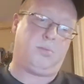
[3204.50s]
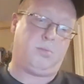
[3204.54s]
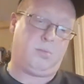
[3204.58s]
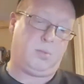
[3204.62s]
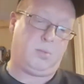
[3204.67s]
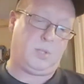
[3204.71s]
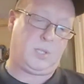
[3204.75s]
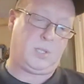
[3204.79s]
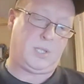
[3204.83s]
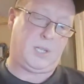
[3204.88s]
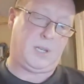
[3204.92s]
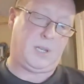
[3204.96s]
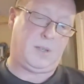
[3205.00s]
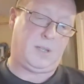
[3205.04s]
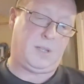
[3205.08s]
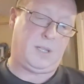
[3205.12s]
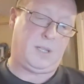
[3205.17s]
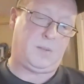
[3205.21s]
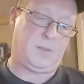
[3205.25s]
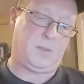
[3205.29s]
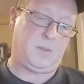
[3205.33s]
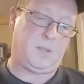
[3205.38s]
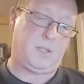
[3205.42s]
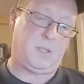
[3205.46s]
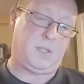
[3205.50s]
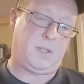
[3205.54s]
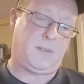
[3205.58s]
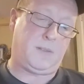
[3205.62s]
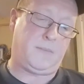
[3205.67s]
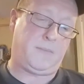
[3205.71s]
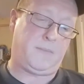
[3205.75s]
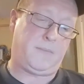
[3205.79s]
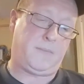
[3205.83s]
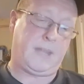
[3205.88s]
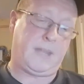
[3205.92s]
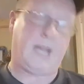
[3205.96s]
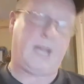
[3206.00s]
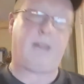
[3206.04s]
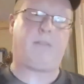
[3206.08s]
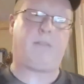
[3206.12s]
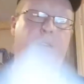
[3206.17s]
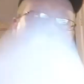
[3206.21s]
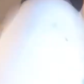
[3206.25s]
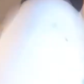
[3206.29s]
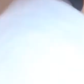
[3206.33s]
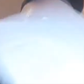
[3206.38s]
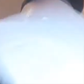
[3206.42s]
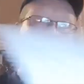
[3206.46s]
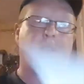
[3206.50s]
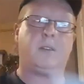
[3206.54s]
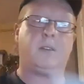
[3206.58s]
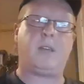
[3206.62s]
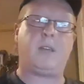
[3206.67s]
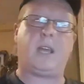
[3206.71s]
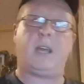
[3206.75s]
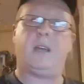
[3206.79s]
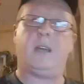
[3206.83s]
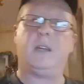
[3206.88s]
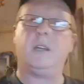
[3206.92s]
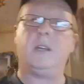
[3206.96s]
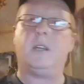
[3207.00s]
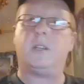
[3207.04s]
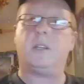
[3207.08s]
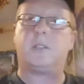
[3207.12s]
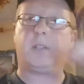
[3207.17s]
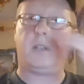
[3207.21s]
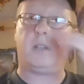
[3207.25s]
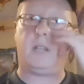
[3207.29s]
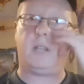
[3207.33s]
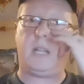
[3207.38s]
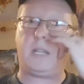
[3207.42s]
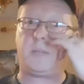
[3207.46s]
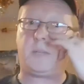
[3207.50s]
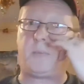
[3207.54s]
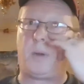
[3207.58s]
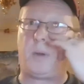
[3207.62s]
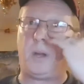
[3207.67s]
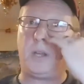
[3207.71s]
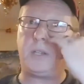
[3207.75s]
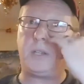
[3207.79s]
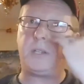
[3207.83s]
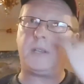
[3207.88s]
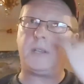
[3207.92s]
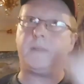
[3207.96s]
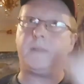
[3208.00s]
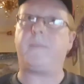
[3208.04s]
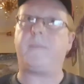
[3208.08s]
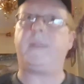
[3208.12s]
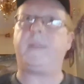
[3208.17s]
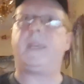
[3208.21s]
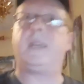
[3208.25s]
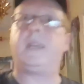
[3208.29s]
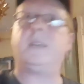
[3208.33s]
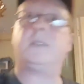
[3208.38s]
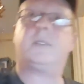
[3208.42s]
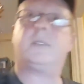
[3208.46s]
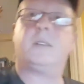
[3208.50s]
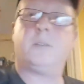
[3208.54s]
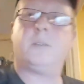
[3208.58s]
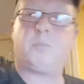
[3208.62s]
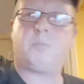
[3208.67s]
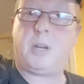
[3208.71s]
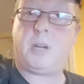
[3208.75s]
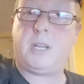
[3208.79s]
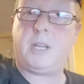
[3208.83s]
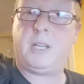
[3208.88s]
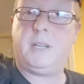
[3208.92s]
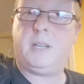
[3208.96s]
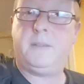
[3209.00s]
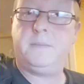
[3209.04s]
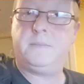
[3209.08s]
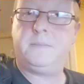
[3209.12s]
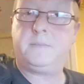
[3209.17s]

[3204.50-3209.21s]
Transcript: So this was... right. So yeah. So the next prize is brand new.